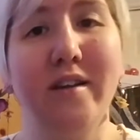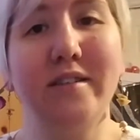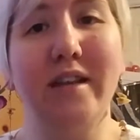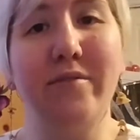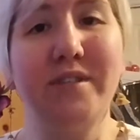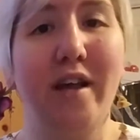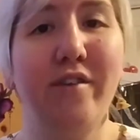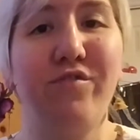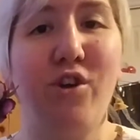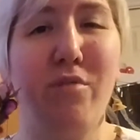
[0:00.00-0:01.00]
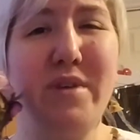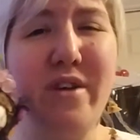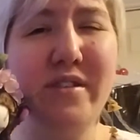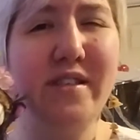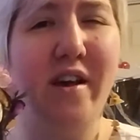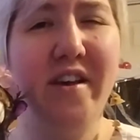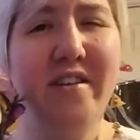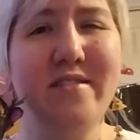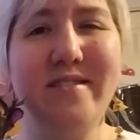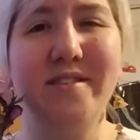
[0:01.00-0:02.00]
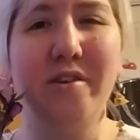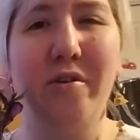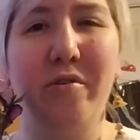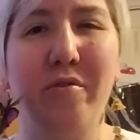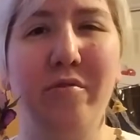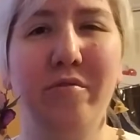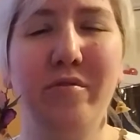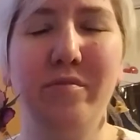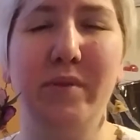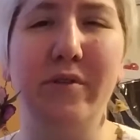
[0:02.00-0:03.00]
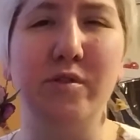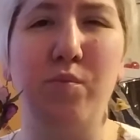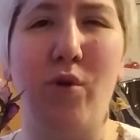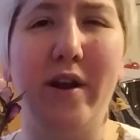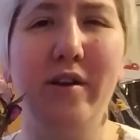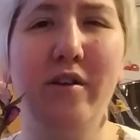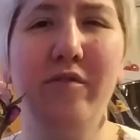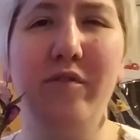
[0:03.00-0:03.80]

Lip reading: today was kind of crummy outside, but it was bright enough